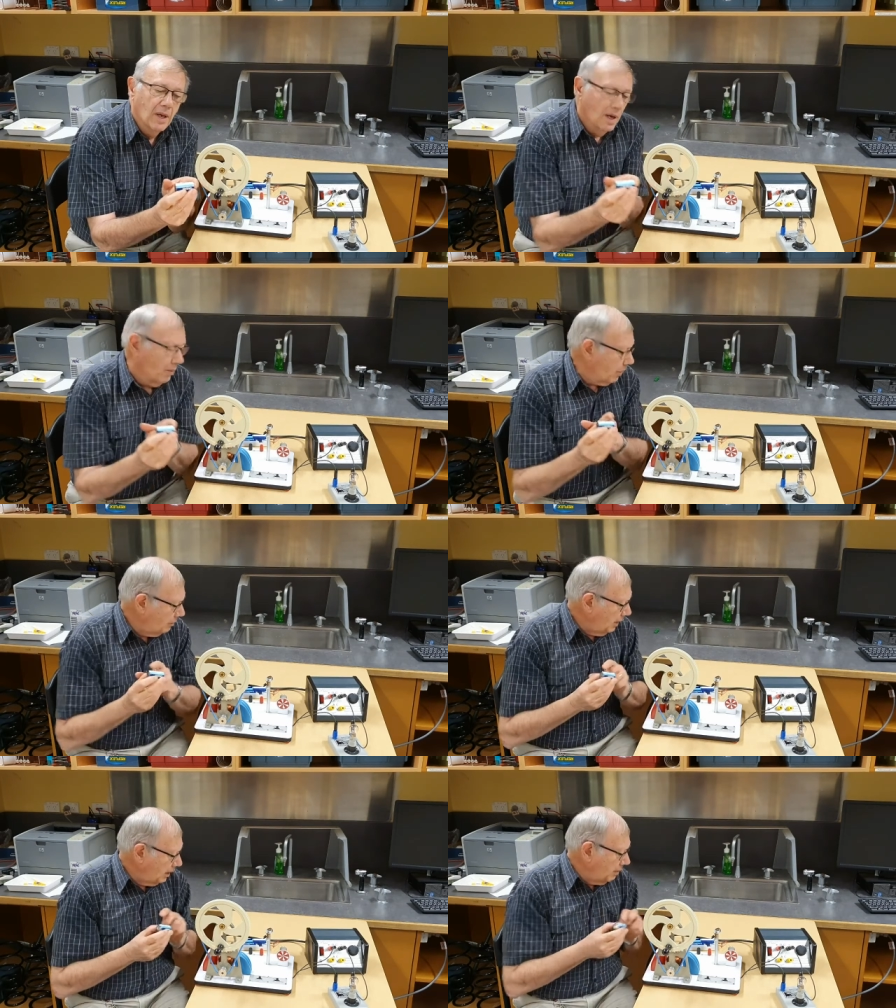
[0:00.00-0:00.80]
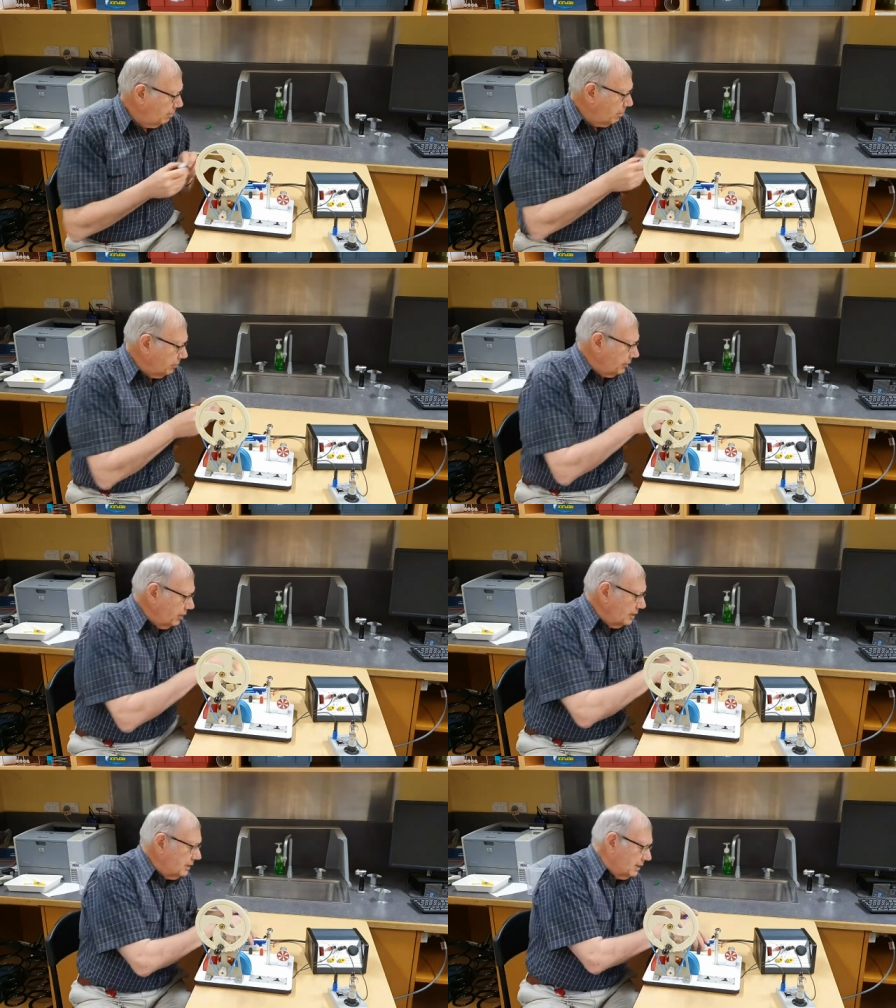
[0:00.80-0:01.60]
When we put
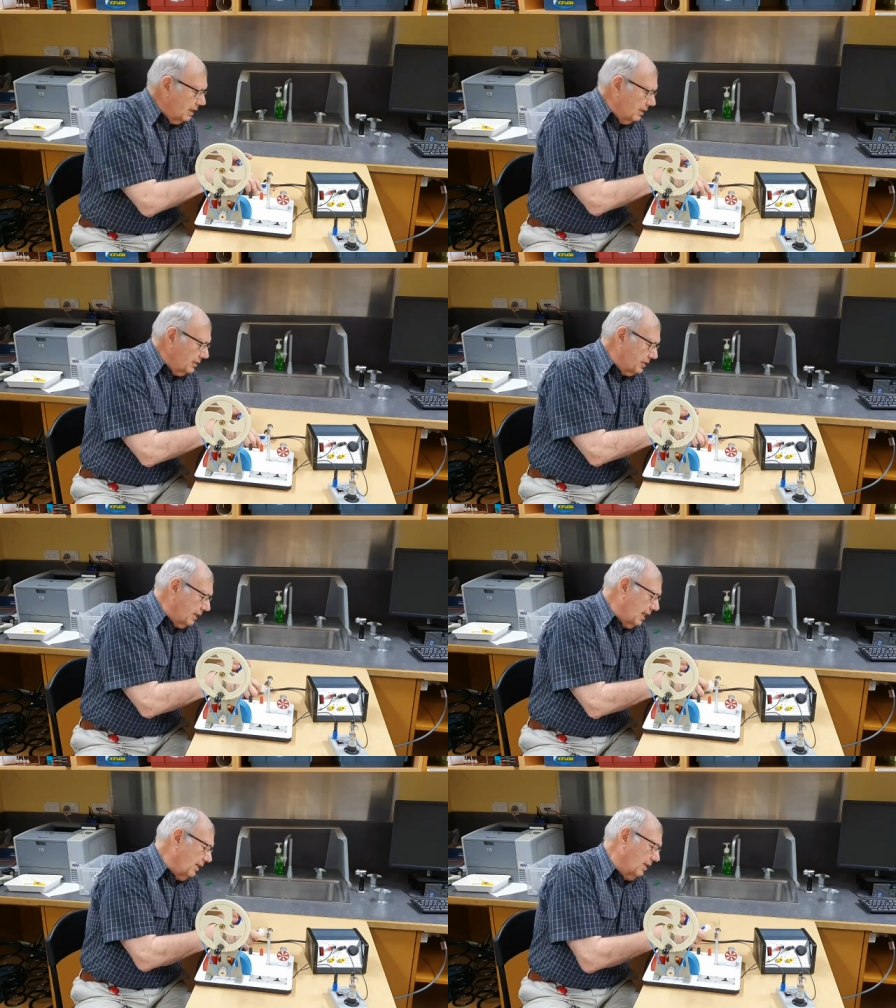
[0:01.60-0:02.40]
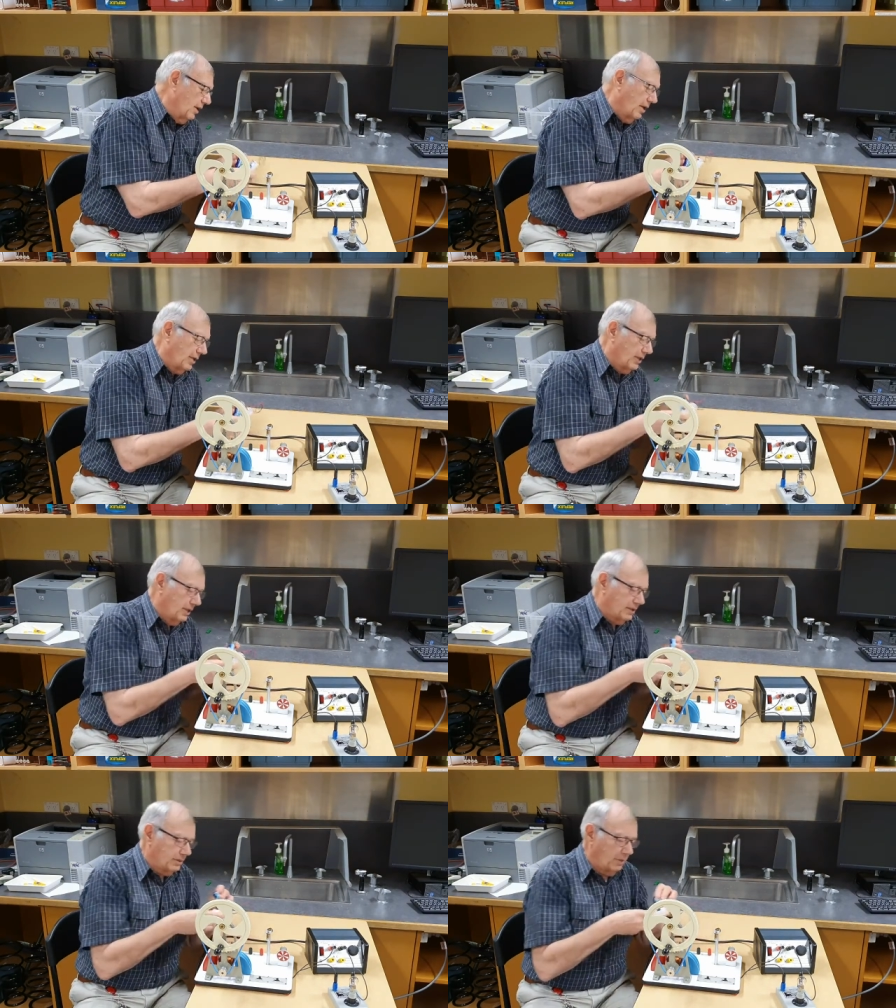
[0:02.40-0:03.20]
these cells together like
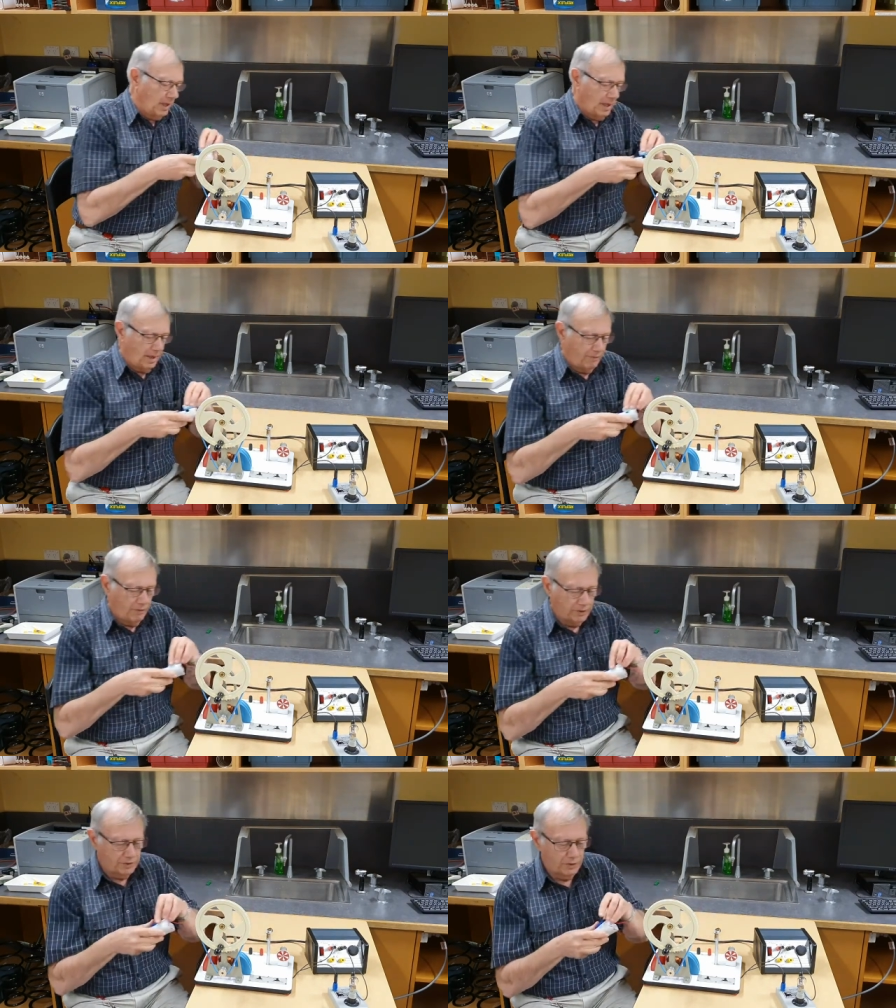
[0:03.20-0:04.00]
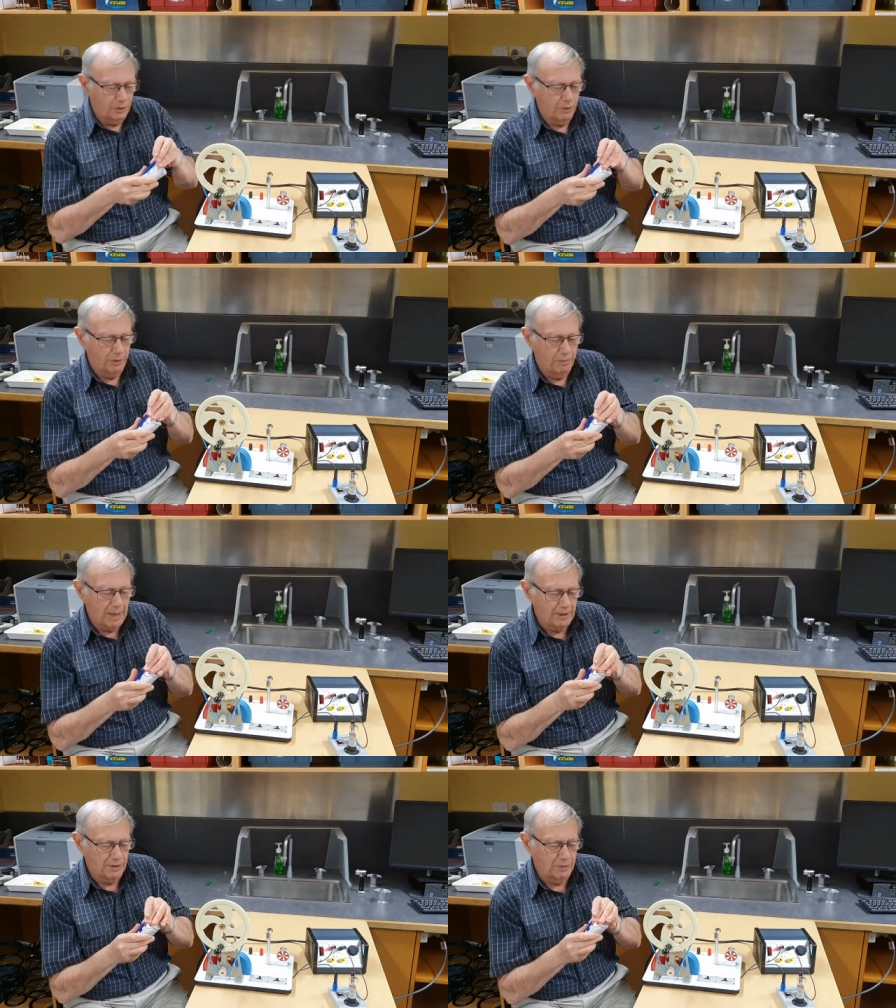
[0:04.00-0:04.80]
this, we have what's called a
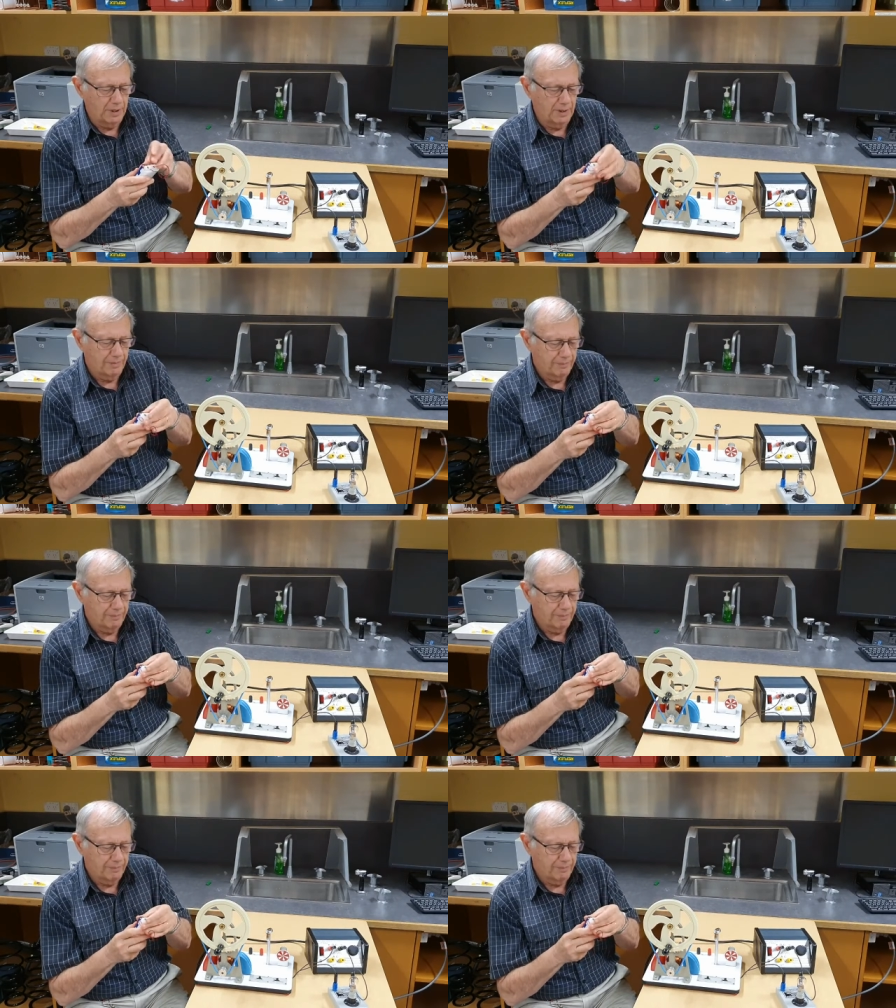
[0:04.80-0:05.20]
battery.